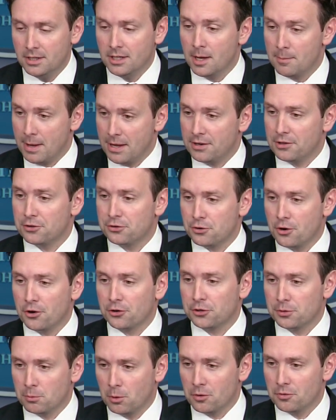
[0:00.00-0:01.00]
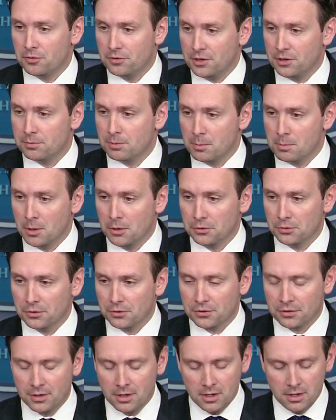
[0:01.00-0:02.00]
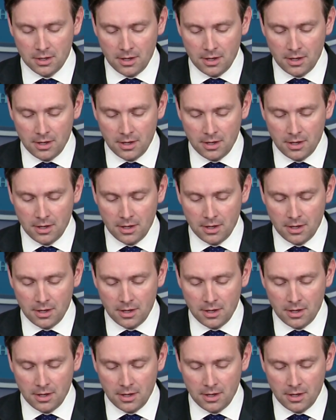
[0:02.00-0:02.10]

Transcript: about his strong support for these proposals.